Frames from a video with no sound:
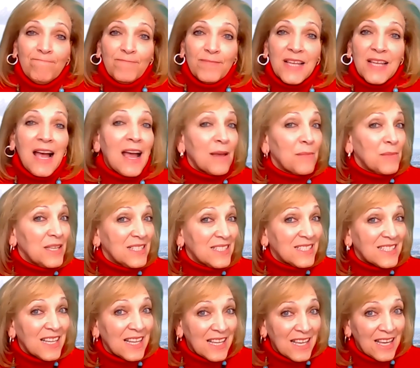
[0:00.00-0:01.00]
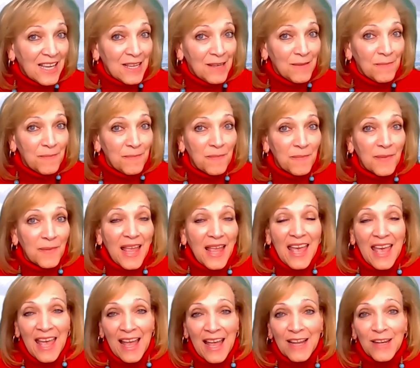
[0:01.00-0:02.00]
Time is ticking,
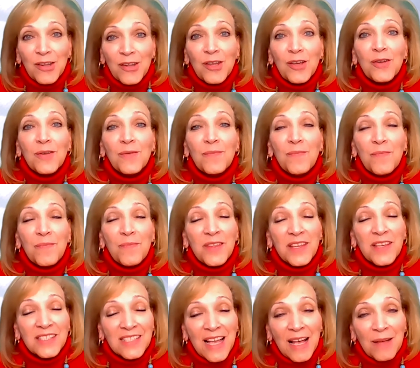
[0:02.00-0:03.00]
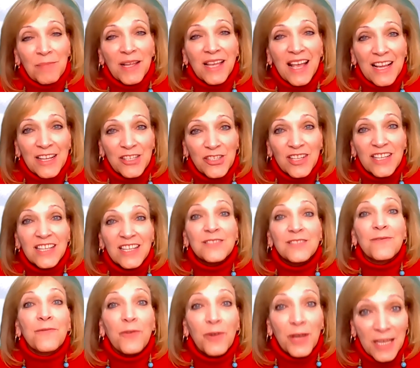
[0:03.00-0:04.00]
and this application is
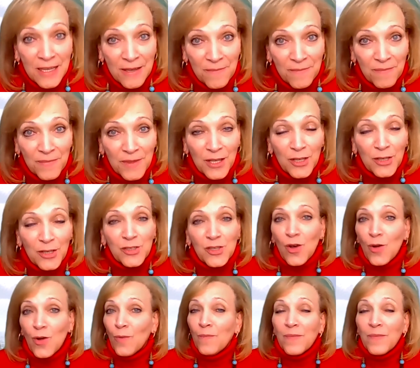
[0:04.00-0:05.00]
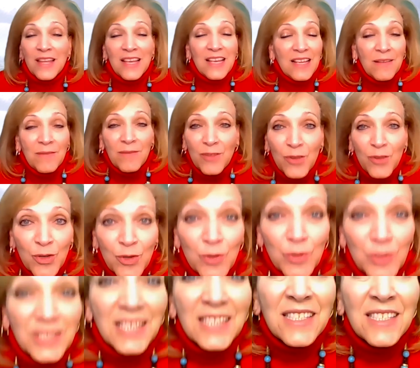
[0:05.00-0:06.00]
free. So
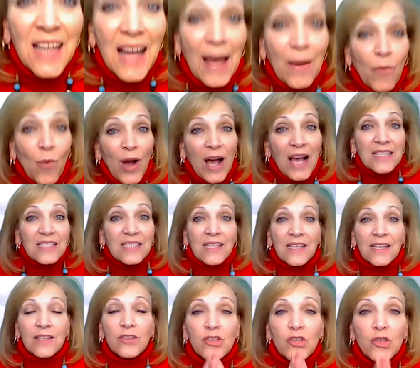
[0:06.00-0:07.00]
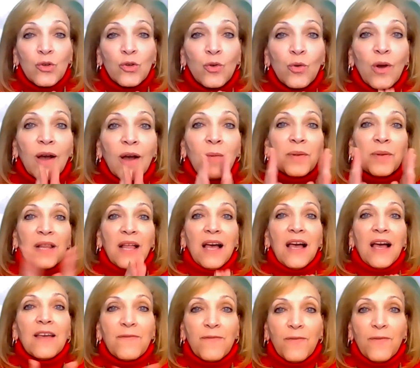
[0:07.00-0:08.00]
use this time wisely to
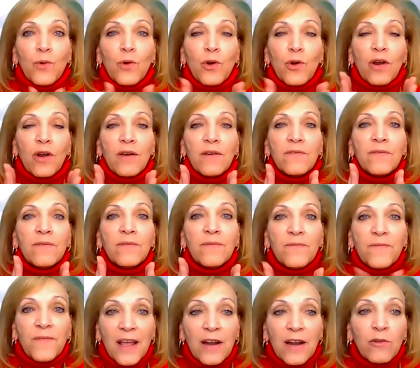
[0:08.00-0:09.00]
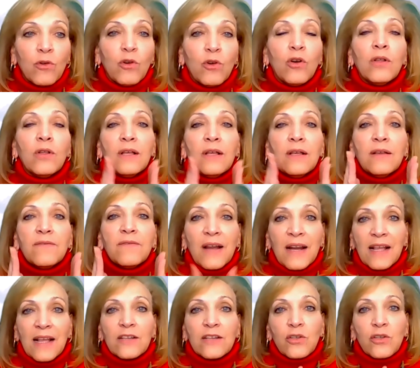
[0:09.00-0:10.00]
apply for federal
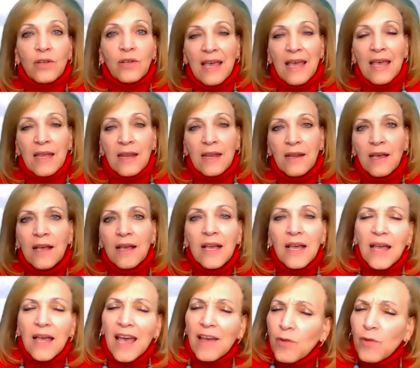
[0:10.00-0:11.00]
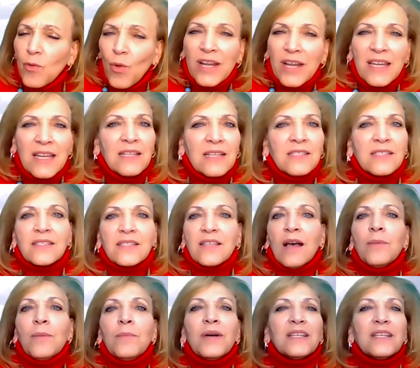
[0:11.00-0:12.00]
financial aid. Everyone needs
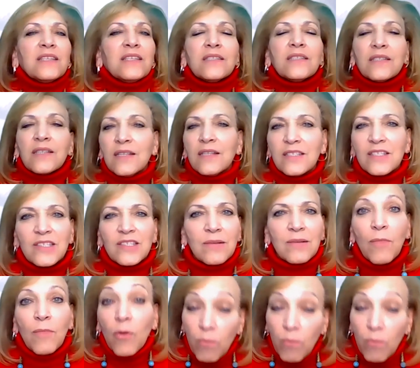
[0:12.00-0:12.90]
some assistance.